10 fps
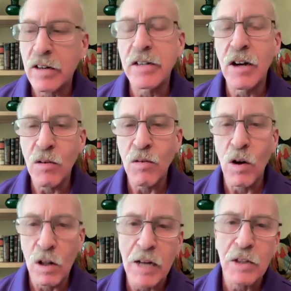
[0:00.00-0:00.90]
I know
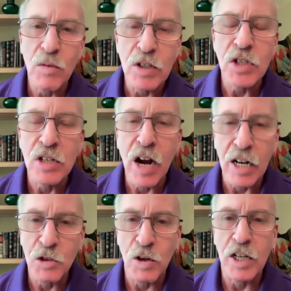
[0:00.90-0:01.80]
all about the reason
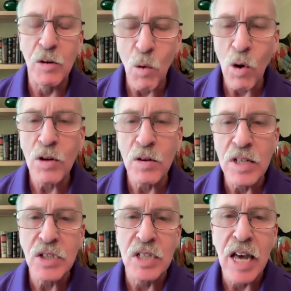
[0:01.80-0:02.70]
not drinking water,
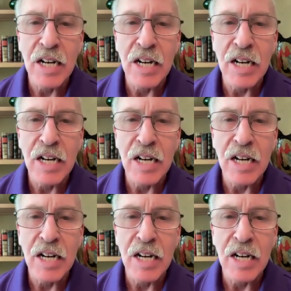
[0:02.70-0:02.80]
this and that.